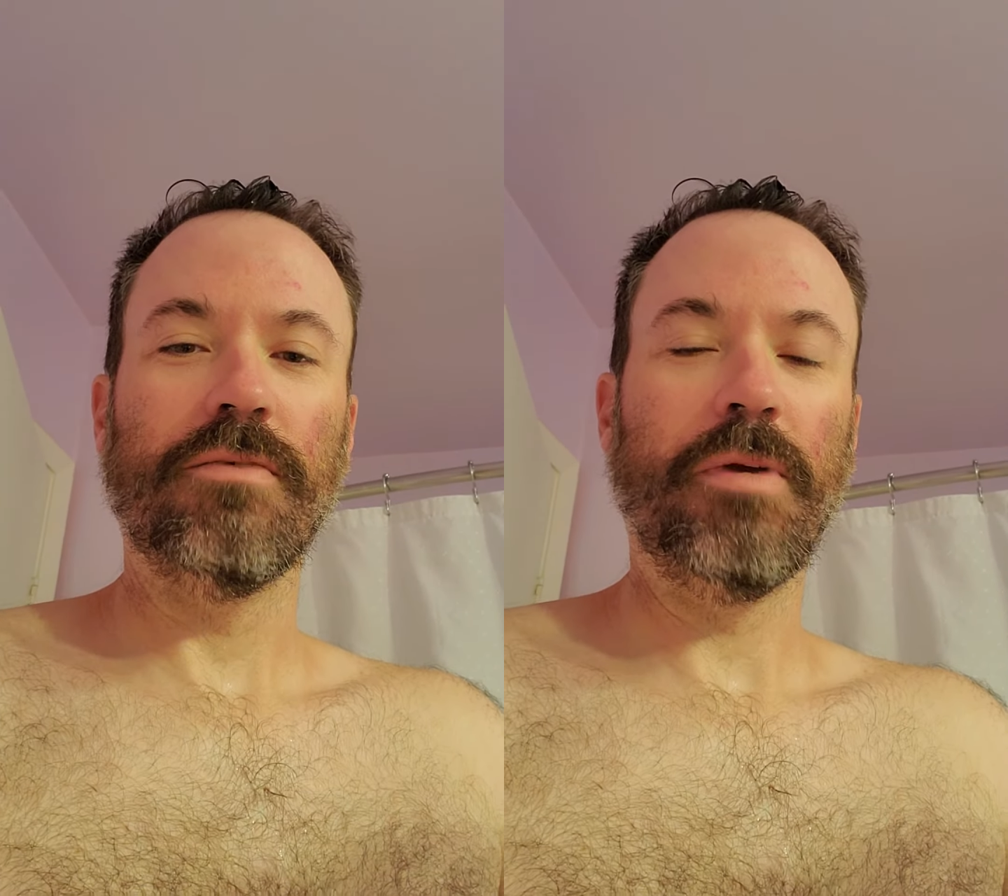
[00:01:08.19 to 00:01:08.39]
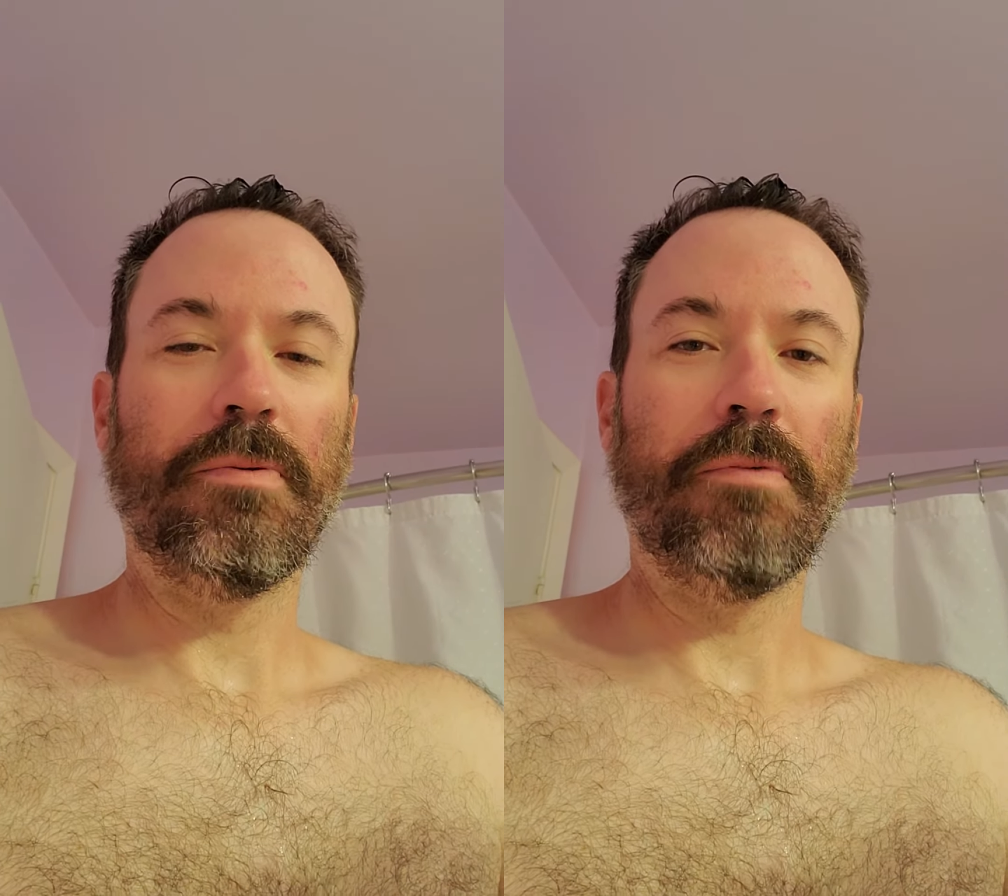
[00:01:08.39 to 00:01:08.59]

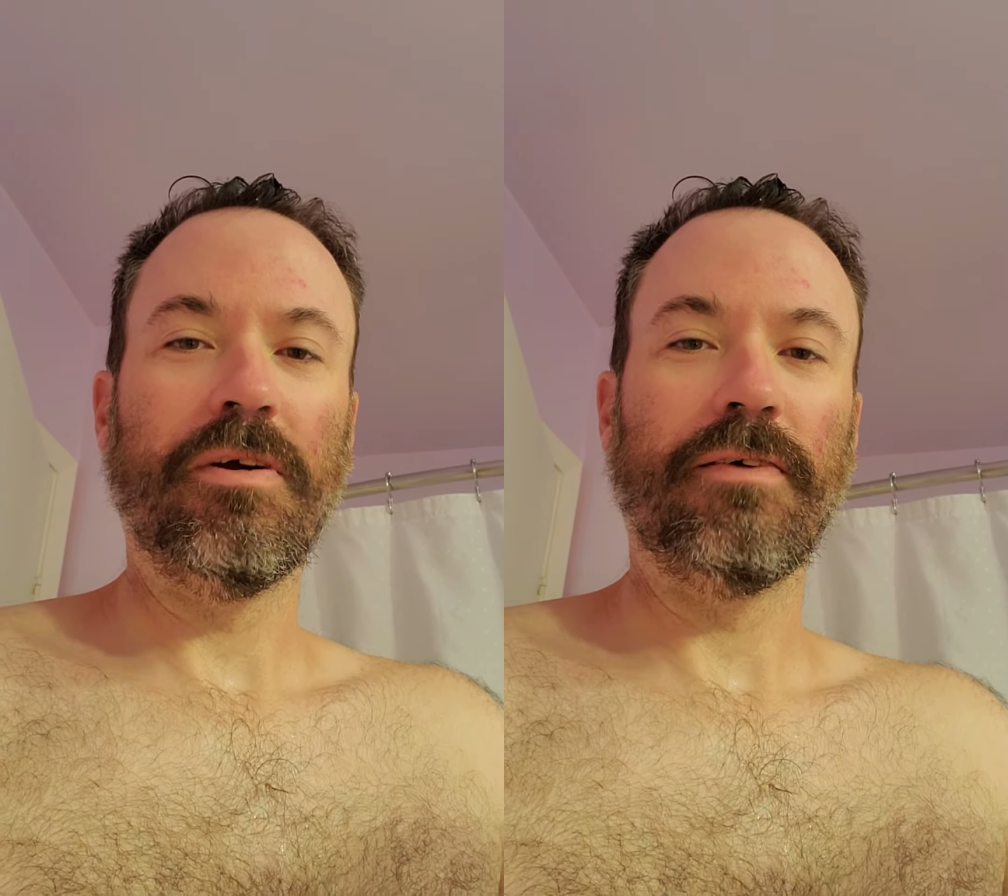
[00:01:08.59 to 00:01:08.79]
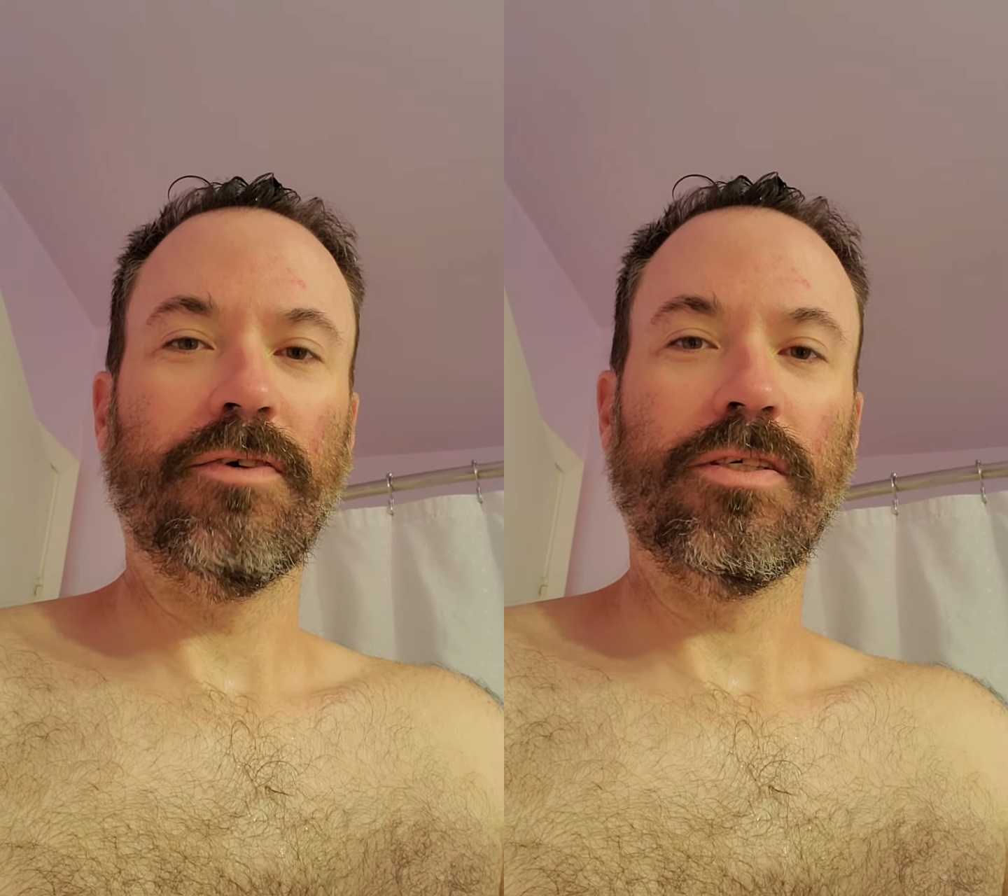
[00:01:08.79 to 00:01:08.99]
make my
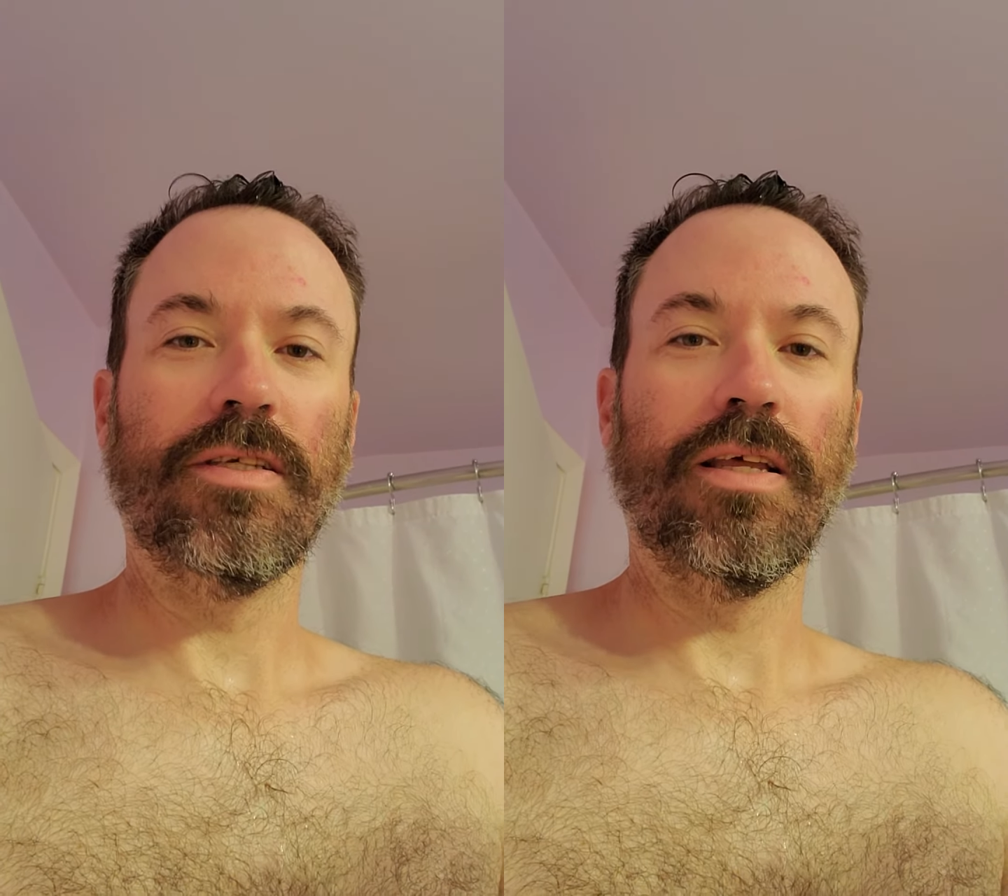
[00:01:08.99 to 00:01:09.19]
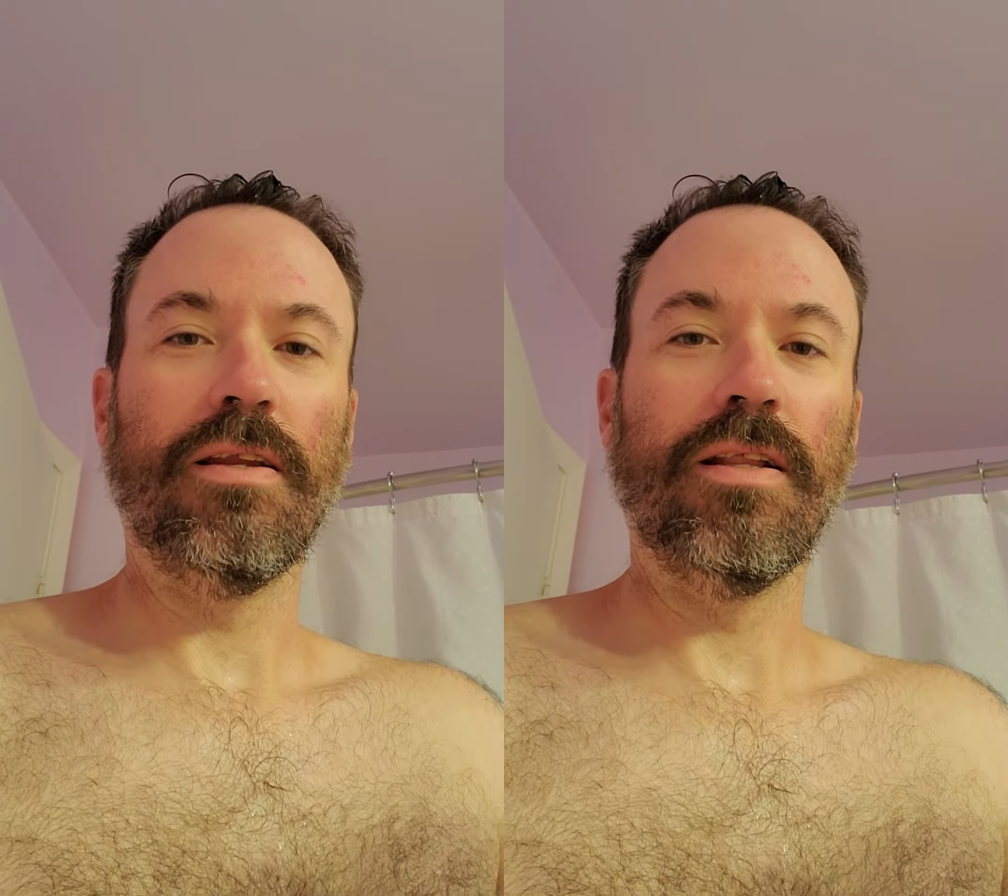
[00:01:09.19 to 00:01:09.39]
breakfast,
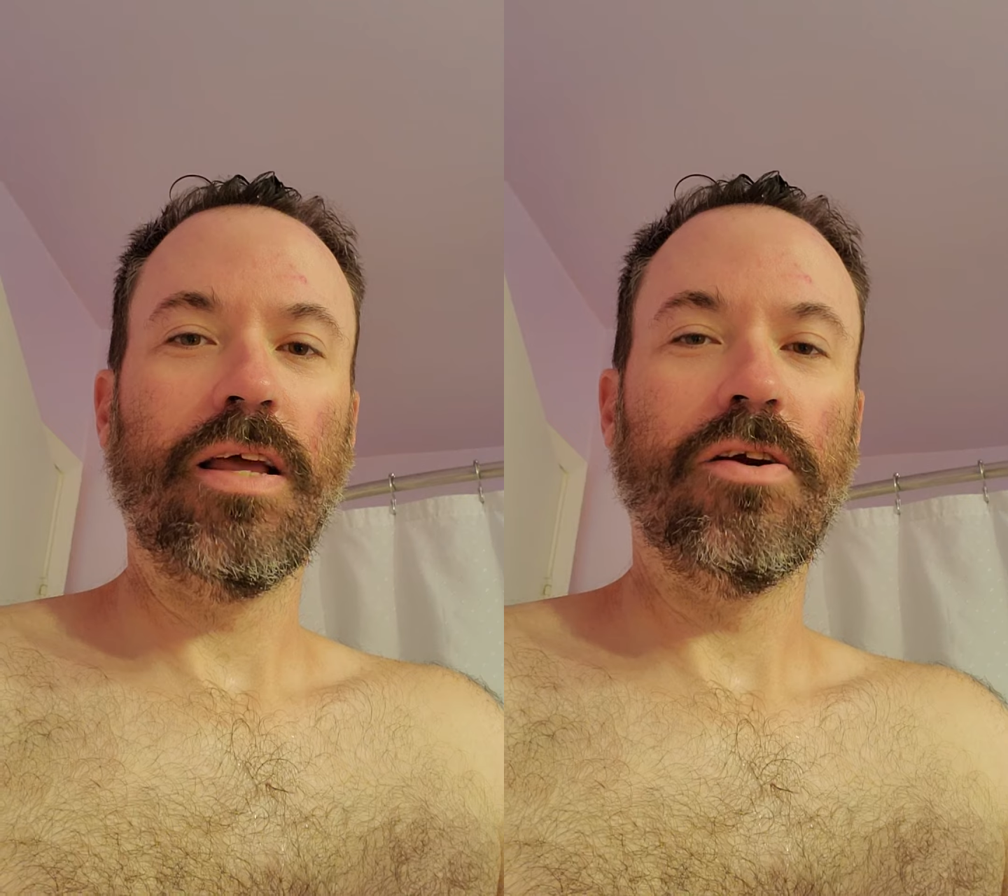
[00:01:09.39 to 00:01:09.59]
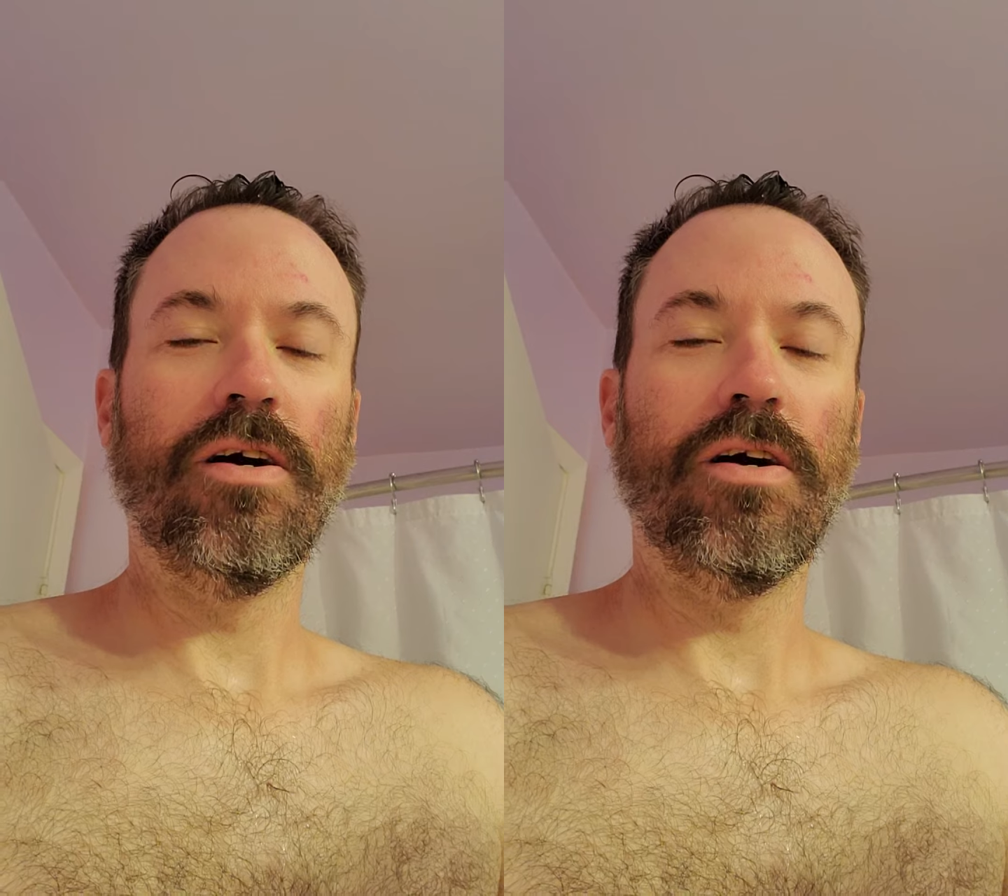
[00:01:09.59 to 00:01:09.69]
and then later